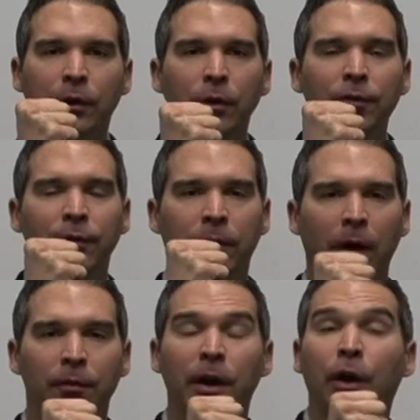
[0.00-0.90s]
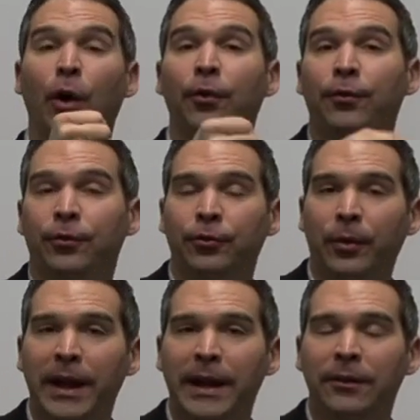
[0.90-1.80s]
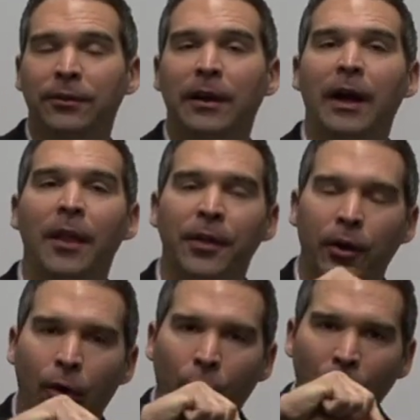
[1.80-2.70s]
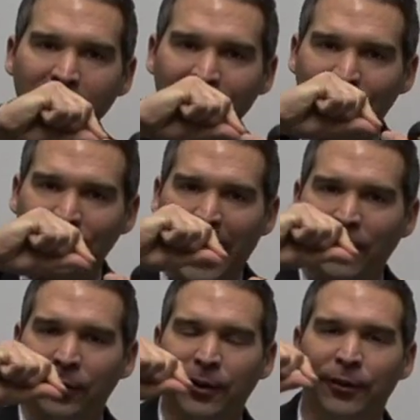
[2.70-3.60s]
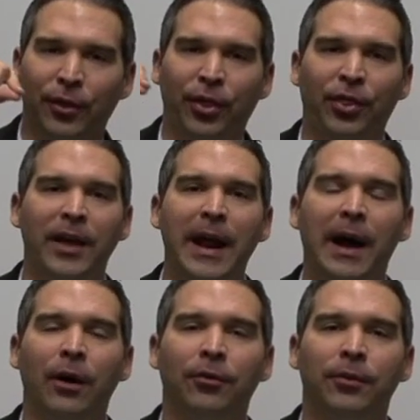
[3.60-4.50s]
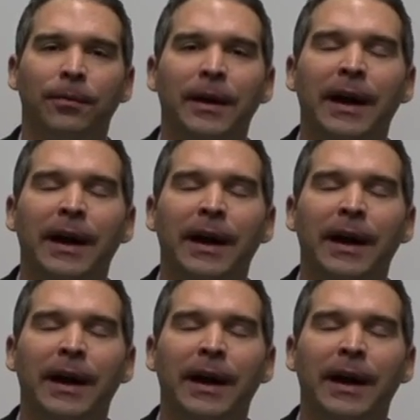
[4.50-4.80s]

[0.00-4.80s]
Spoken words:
lose the curve and it goes straight, the cord inside there starts to thin out.